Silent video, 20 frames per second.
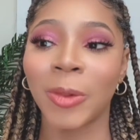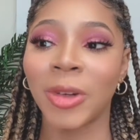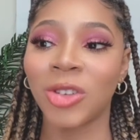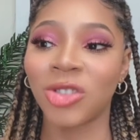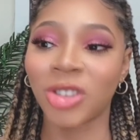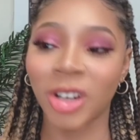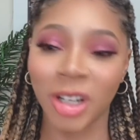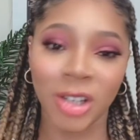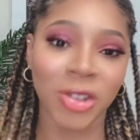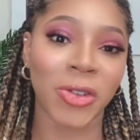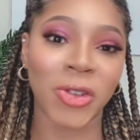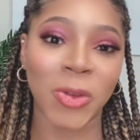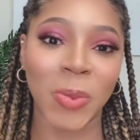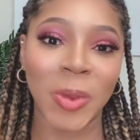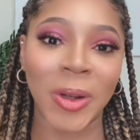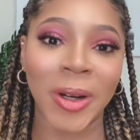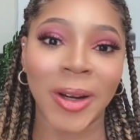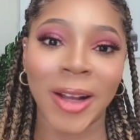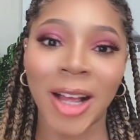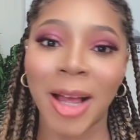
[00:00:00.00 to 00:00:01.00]
recharge your
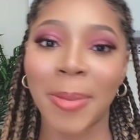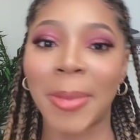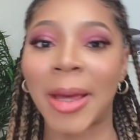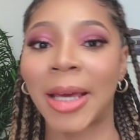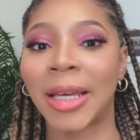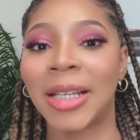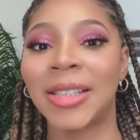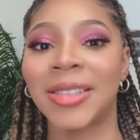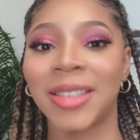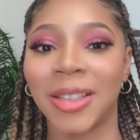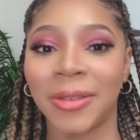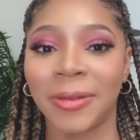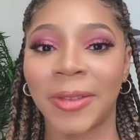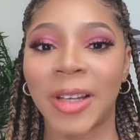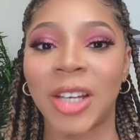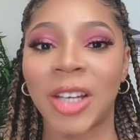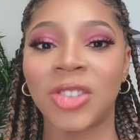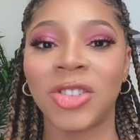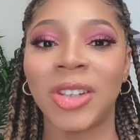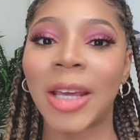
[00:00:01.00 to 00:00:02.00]
spirit, come back into the flesh.